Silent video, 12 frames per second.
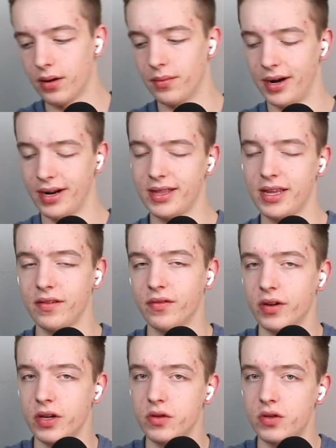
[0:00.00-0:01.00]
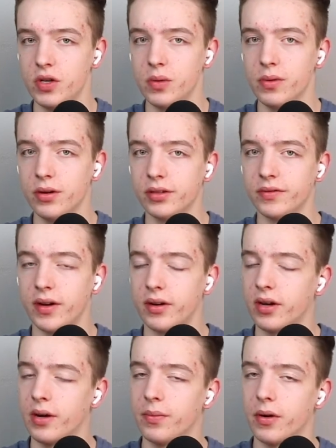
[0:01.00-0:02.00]
But I think for YouTubers, Final
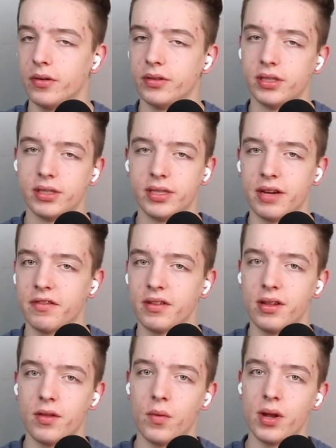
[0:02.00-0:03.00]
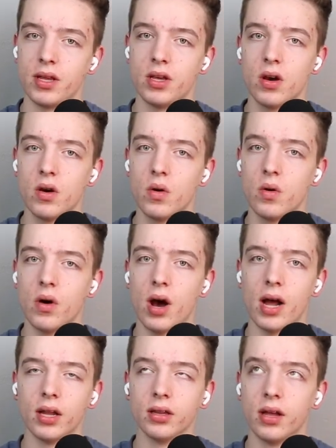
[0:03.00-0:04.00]
Cut Pro is just definitely the way to go.
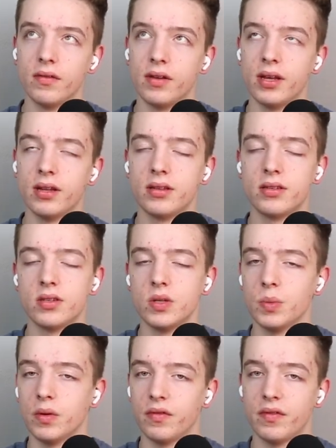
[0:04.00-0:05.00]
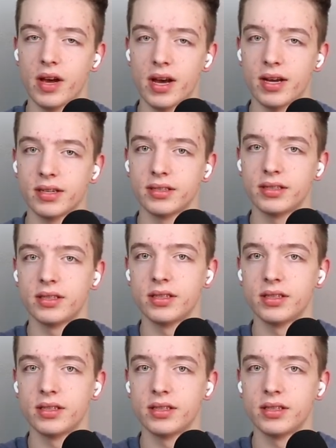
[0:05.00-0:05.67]
I love it. Super fast.